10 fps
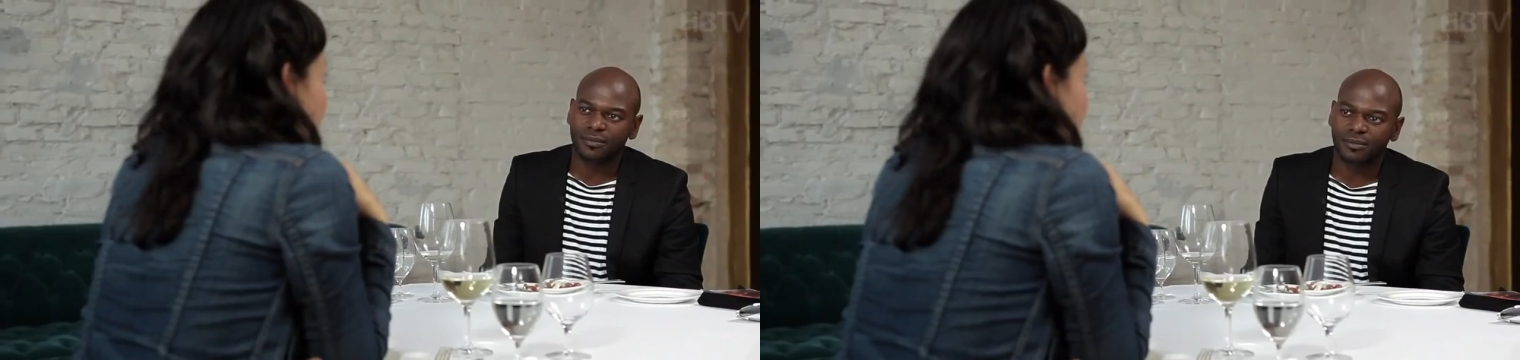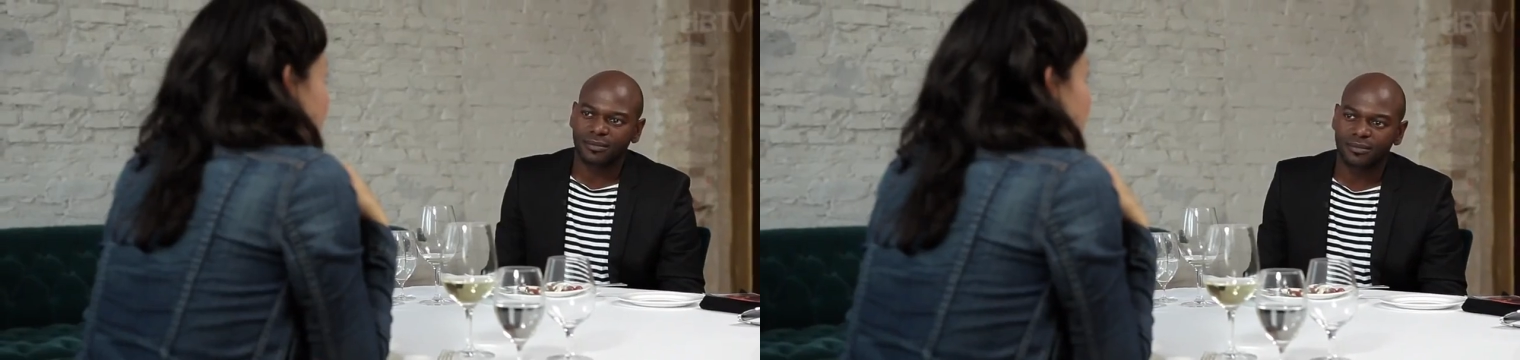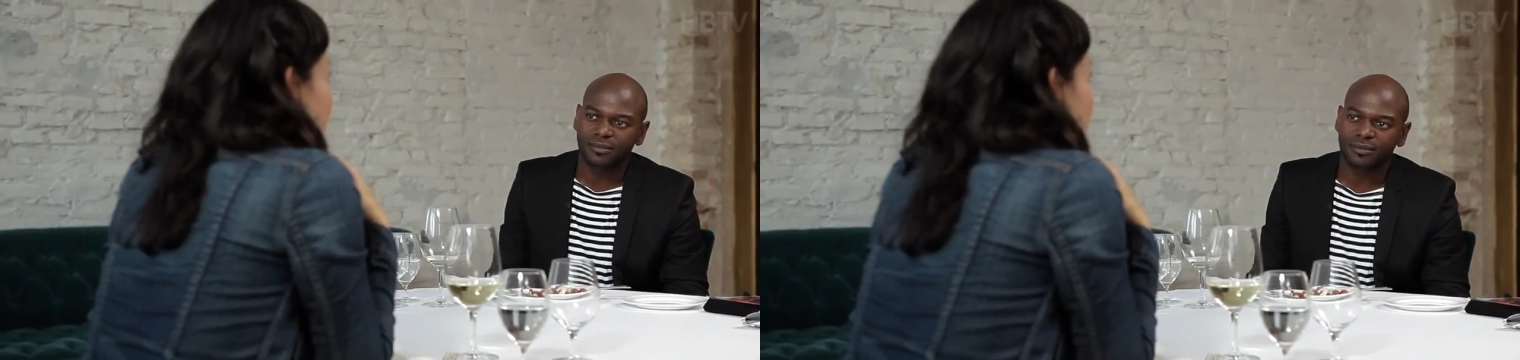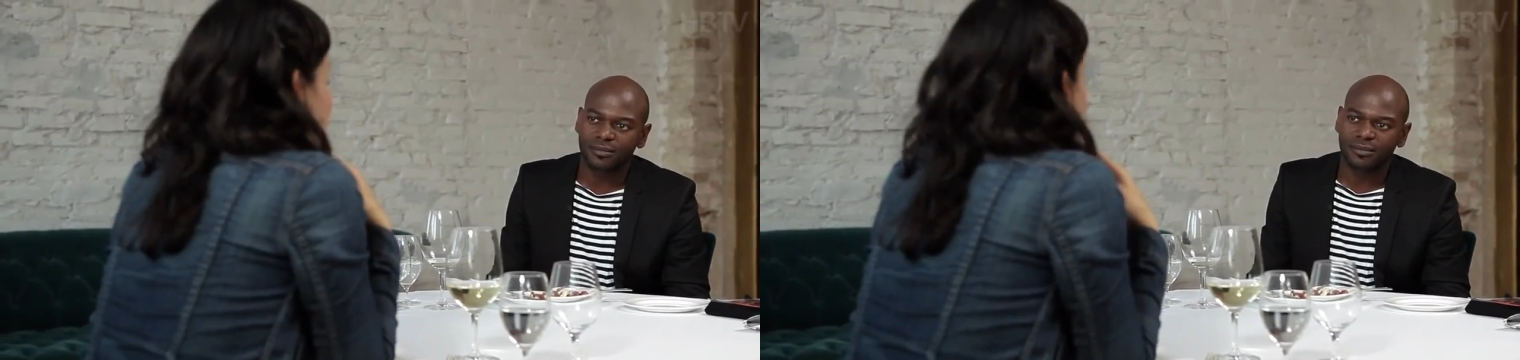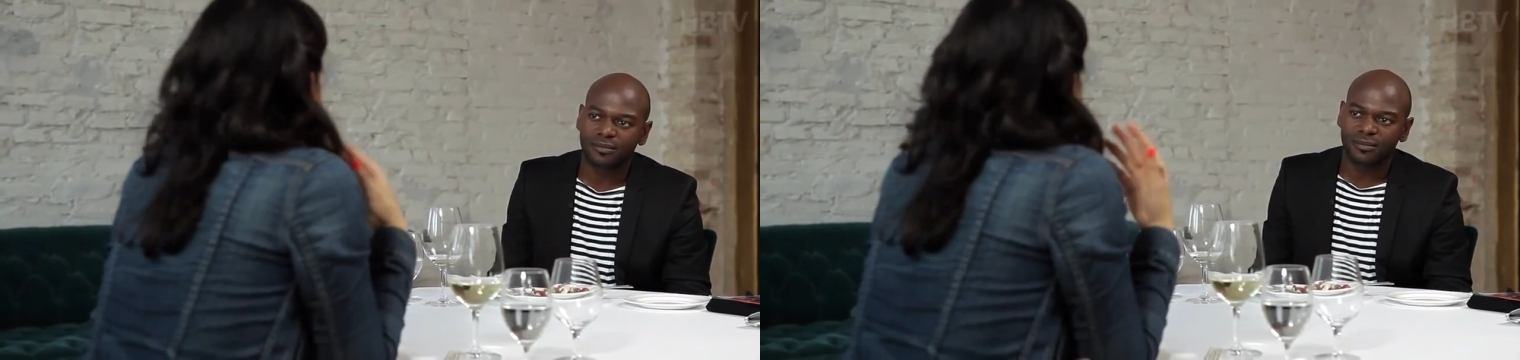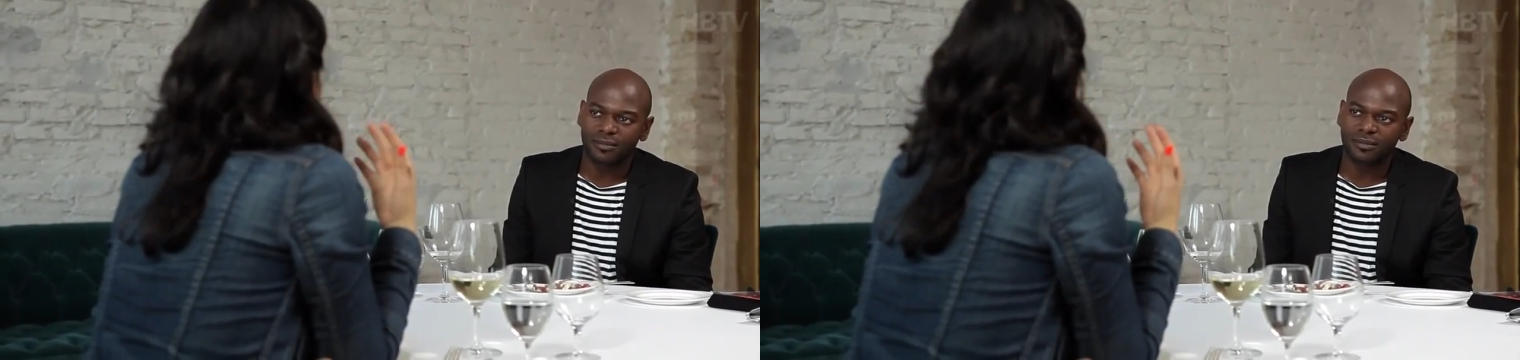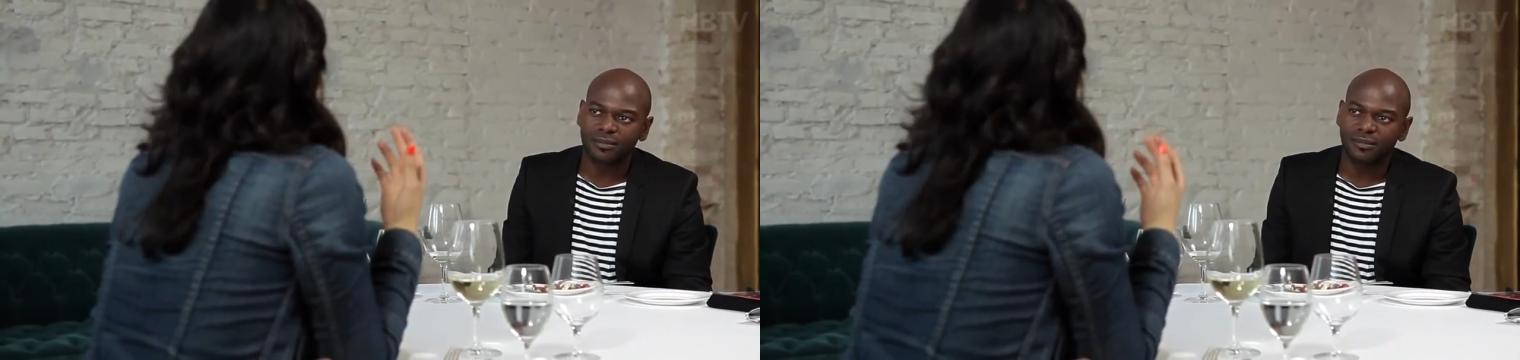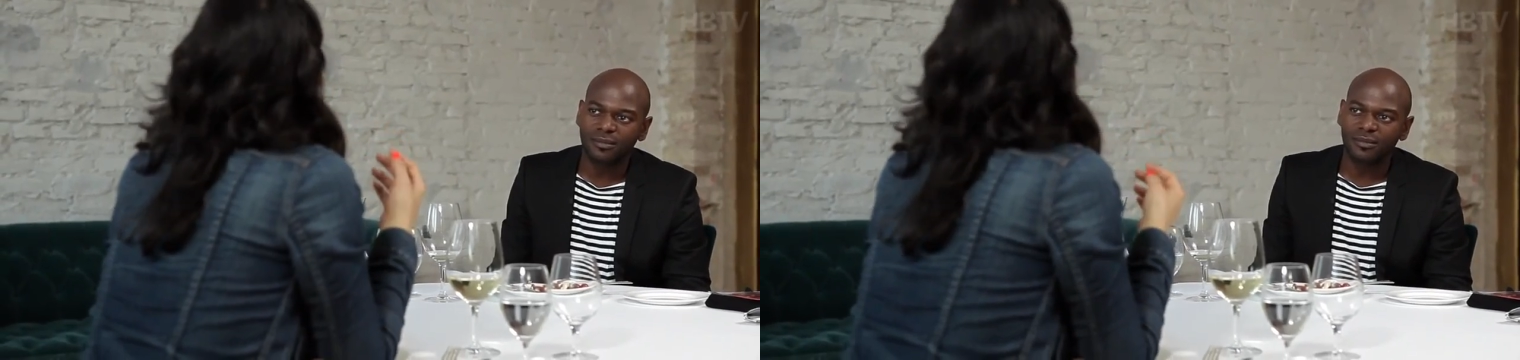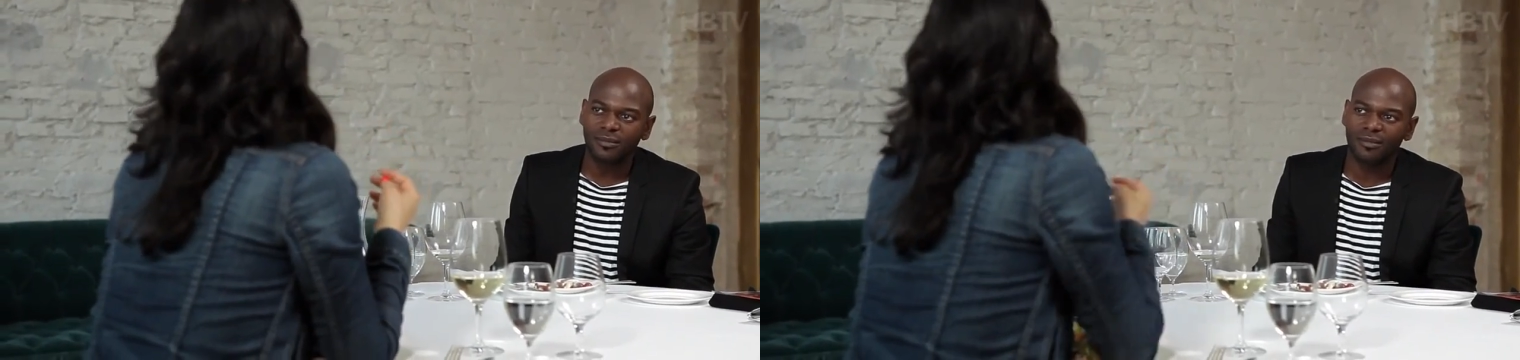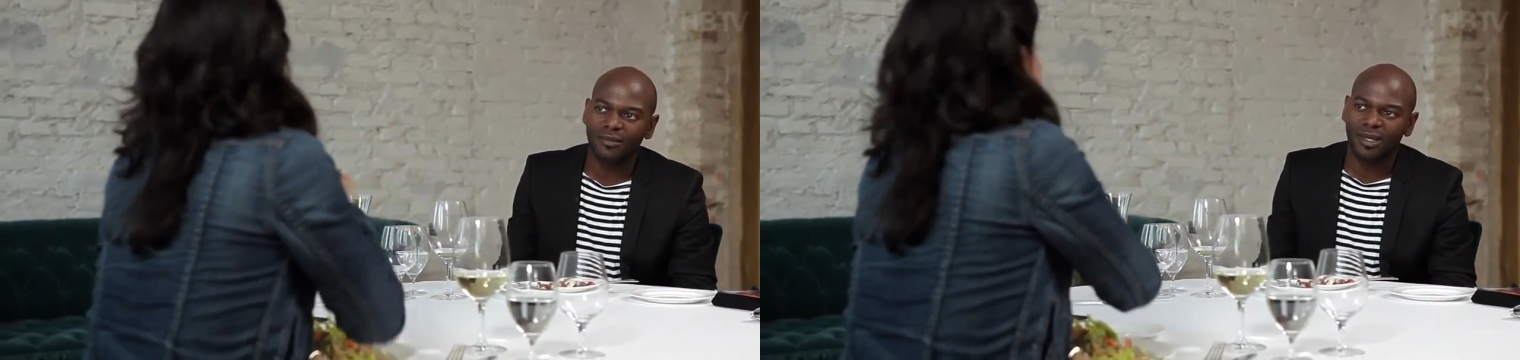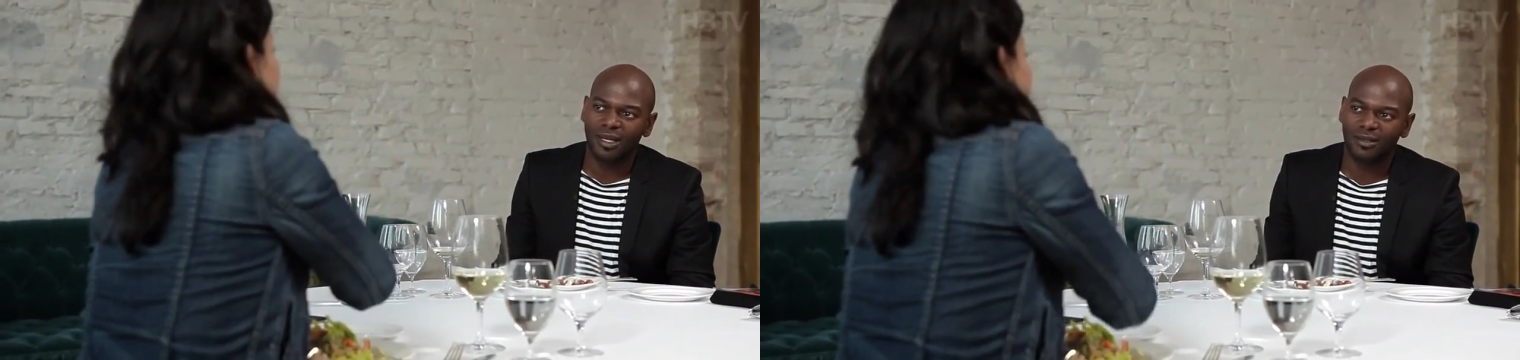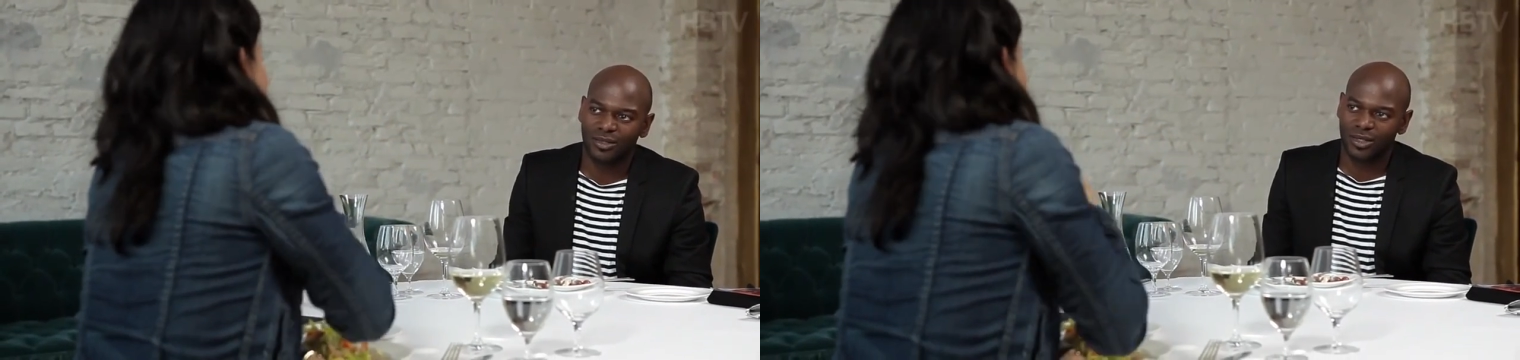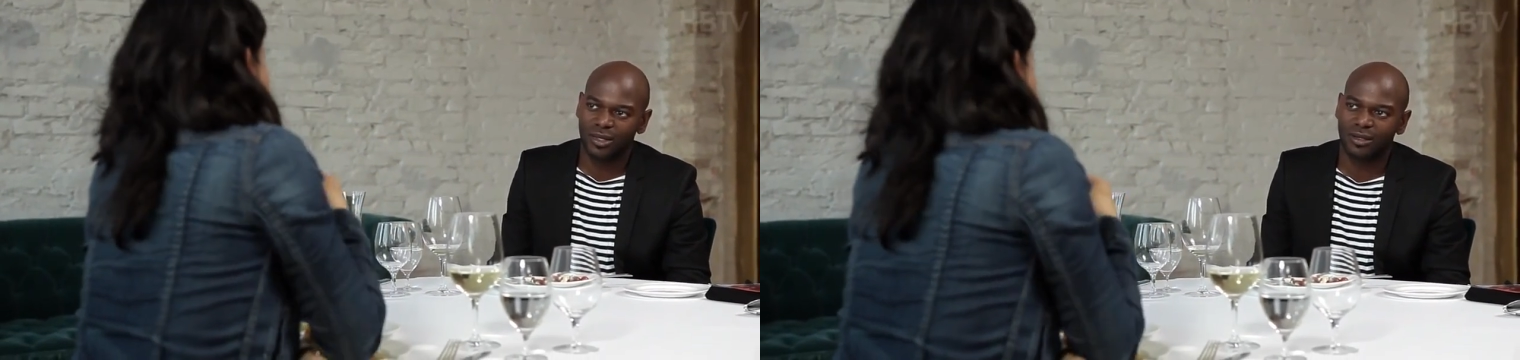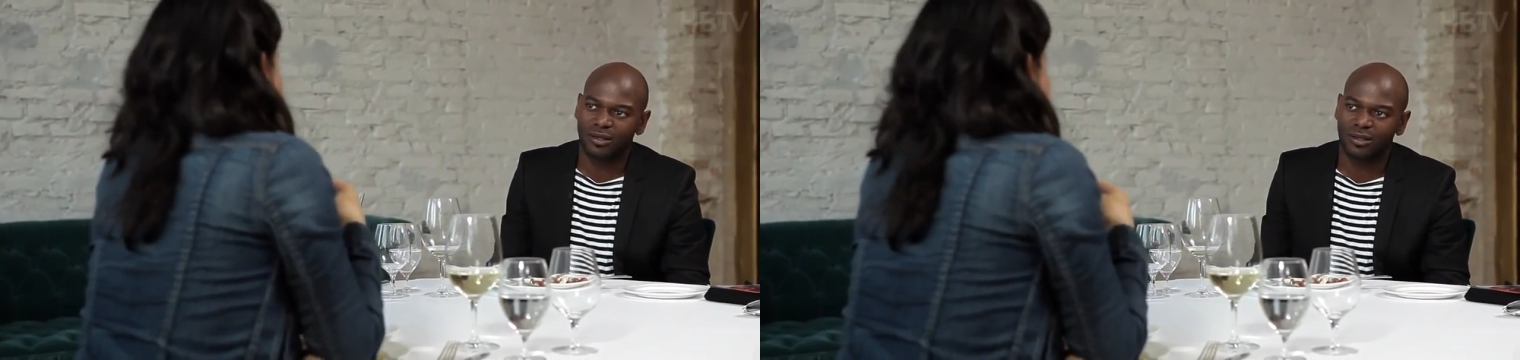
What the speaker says: you just don't have the budget to get that person.